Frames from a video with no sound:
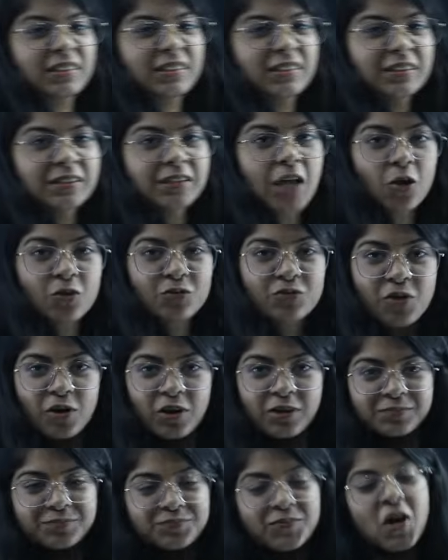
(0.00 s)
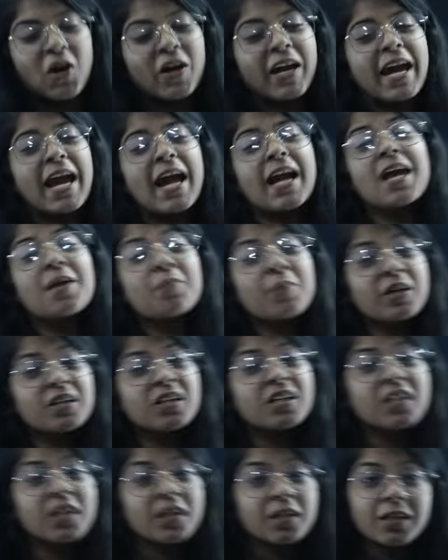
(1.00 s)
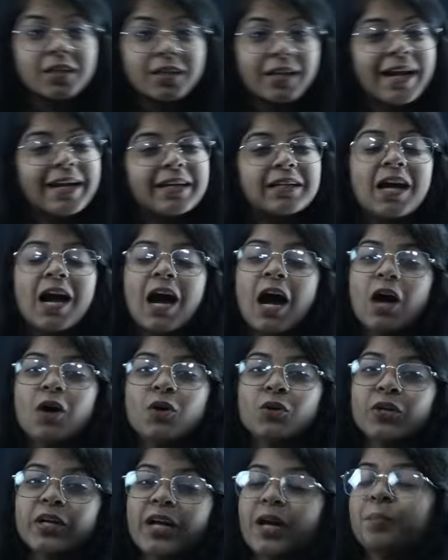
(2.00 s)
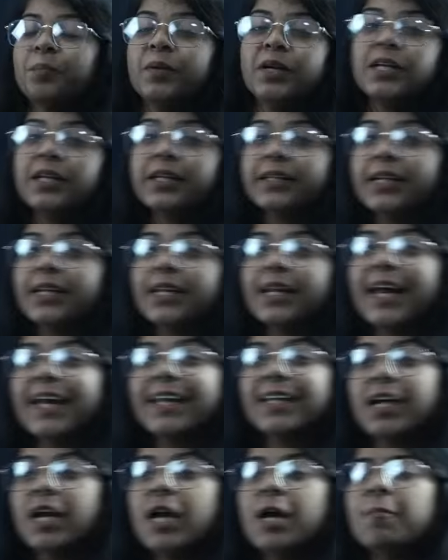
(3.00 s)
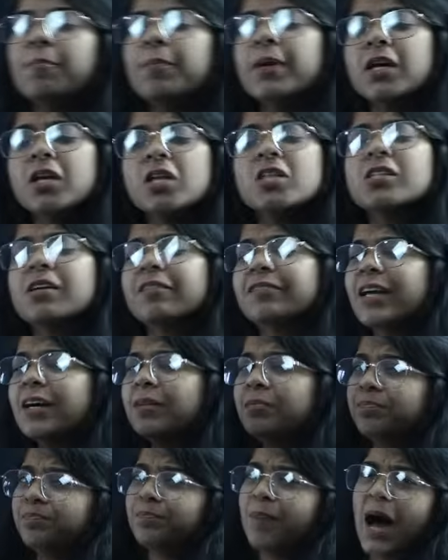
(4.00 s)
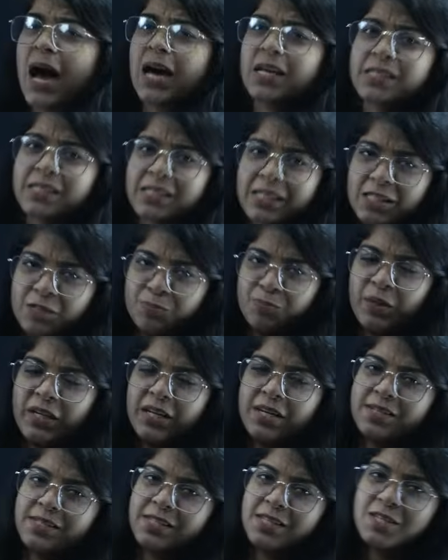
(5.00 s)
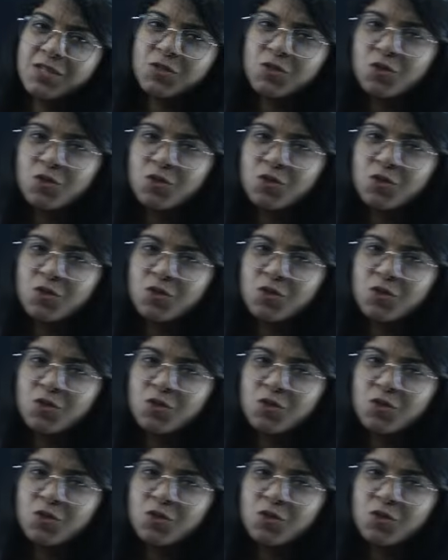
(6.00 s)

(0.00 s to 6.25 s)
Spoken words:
downfall. Okay, and I predicted it right. How did I predict it right? Because of the past experiences